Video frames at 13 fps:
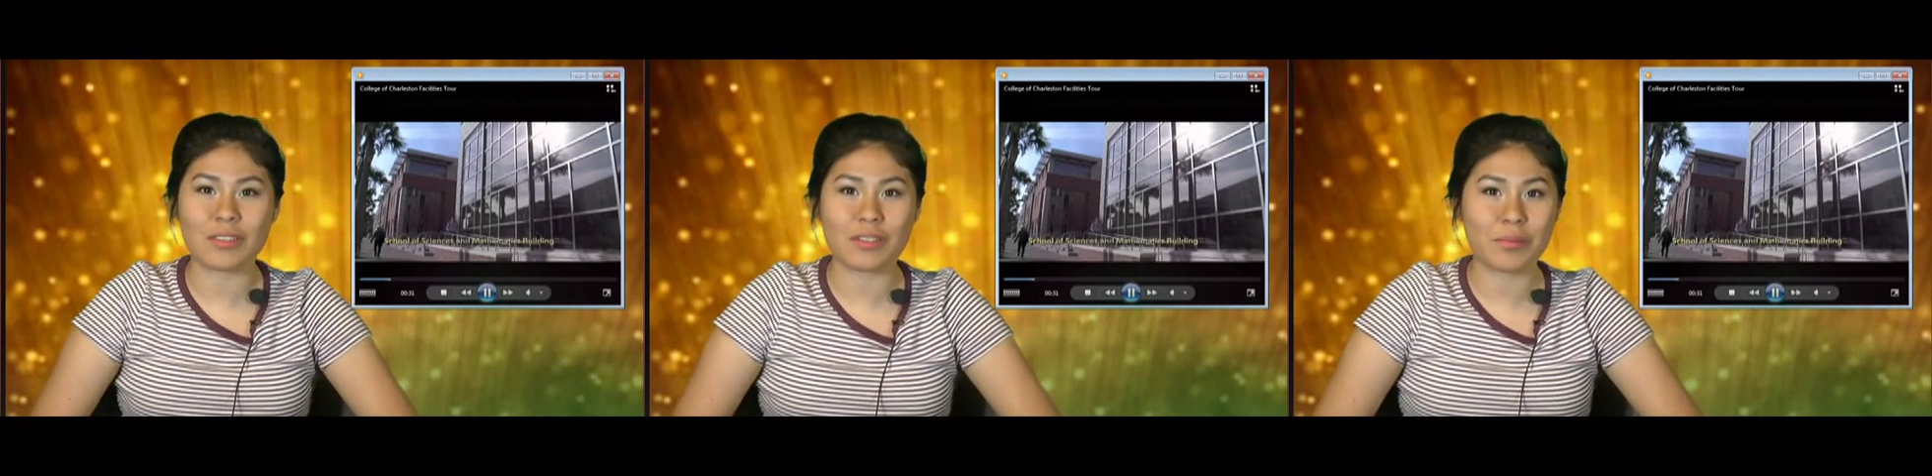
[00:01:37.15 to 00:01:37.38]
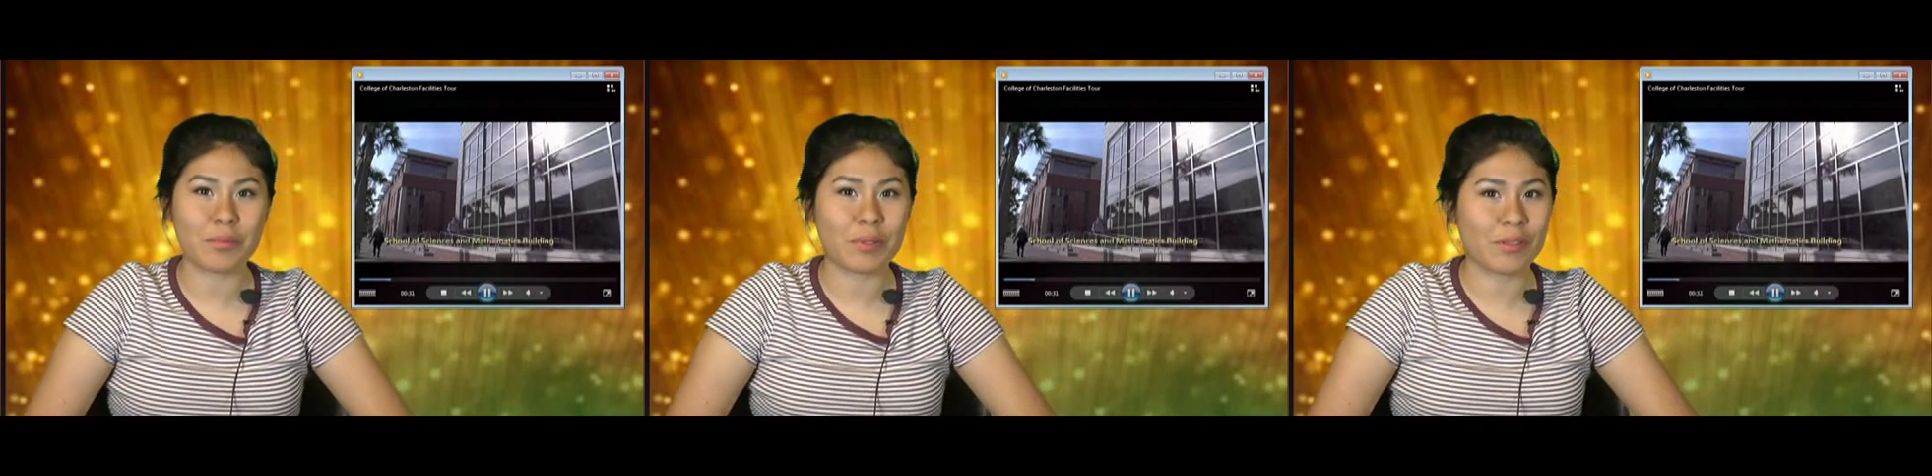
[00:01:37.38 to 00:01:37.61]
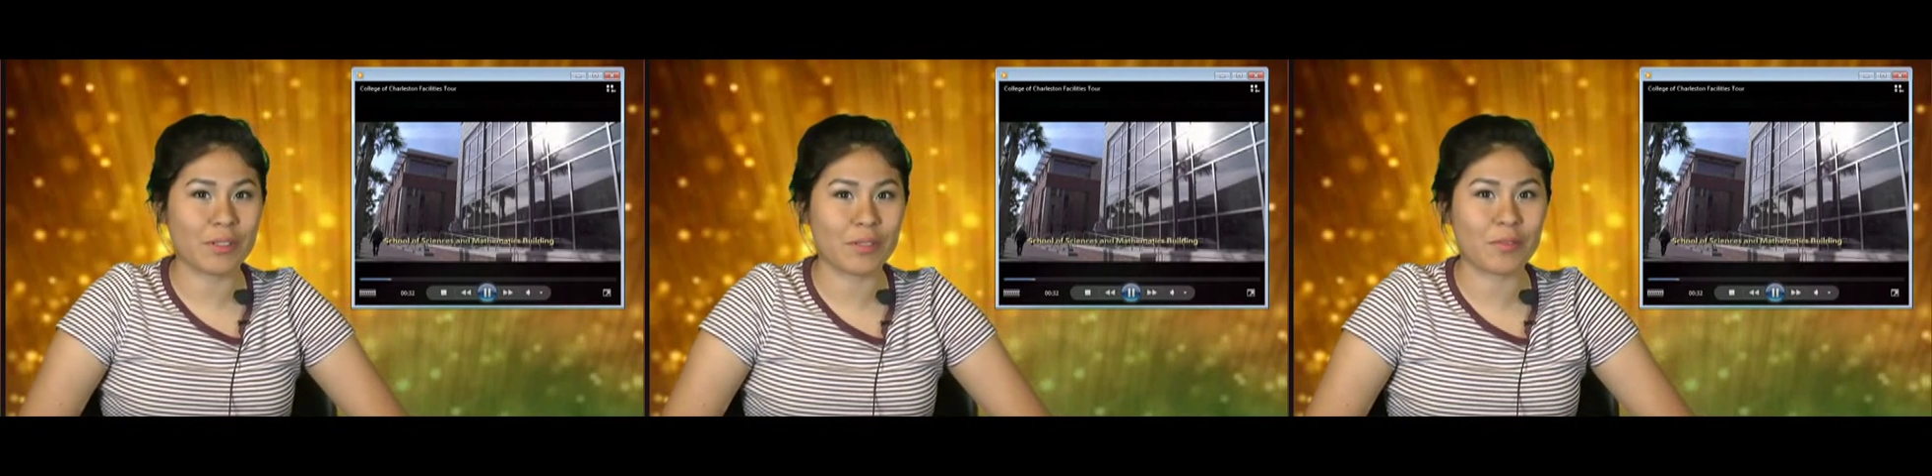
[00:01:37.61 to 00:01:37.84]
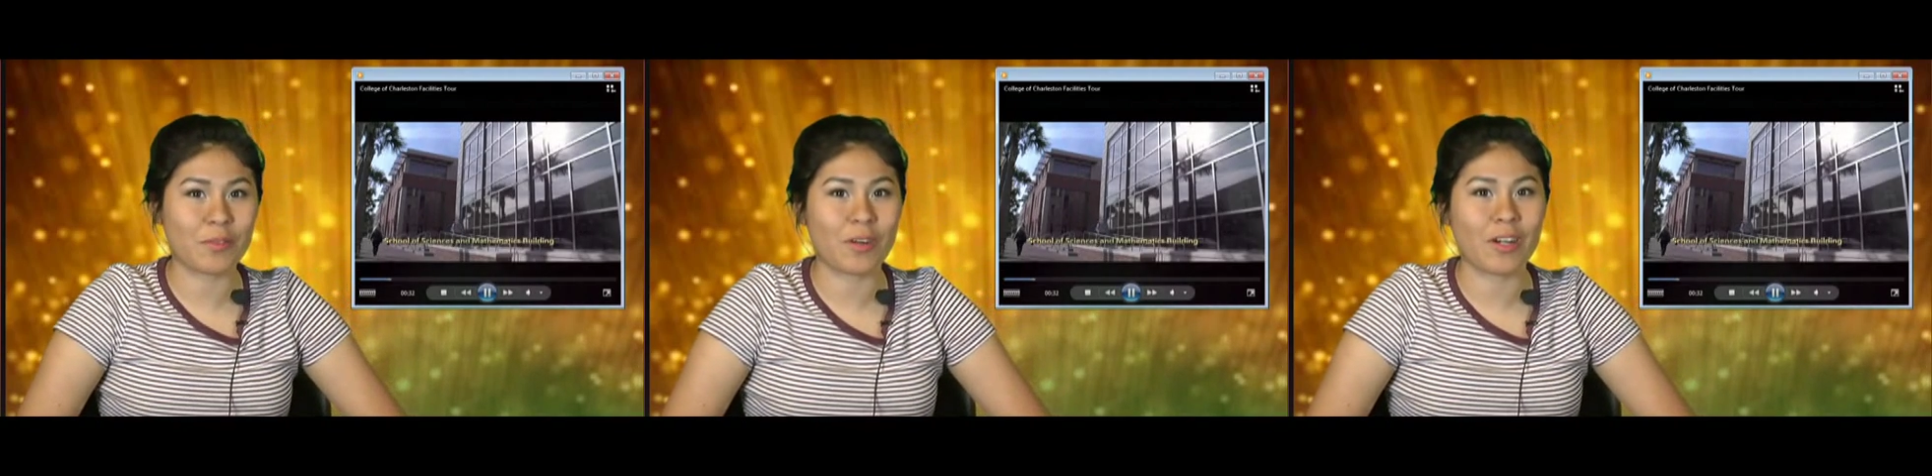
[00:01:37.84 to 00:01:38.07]
during period
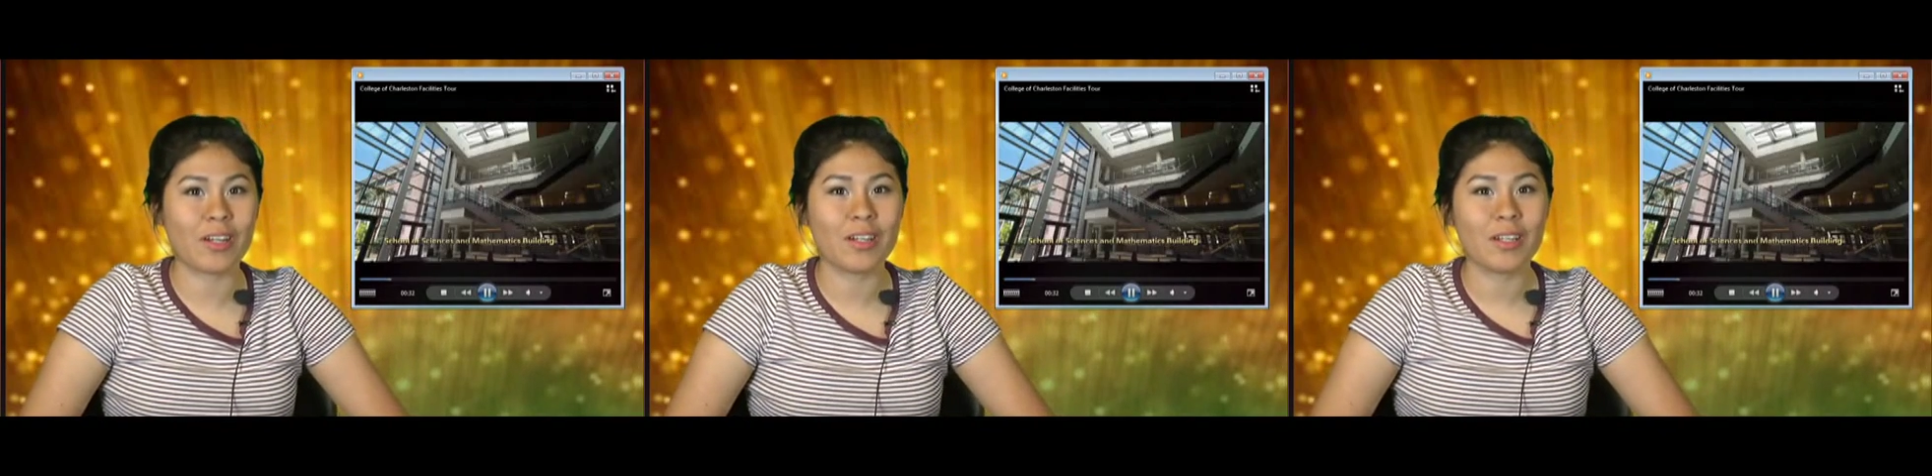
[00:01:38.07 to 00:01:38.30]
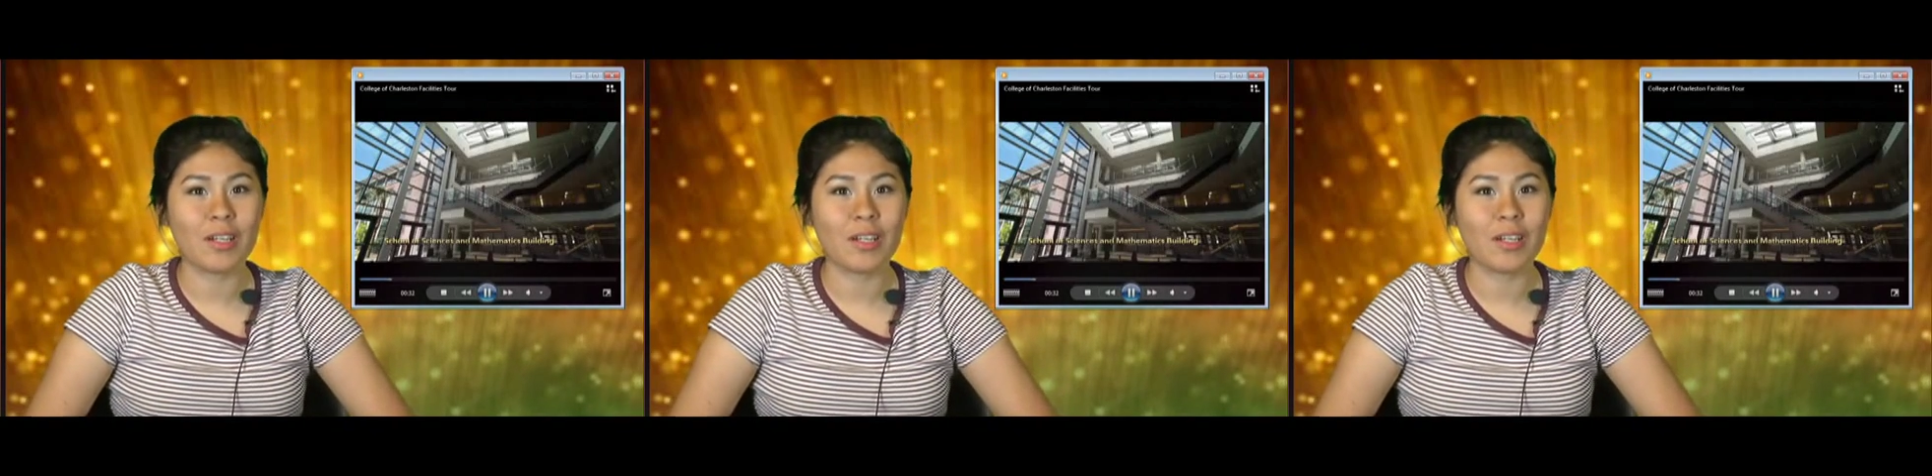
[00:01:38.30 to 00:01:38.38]
4.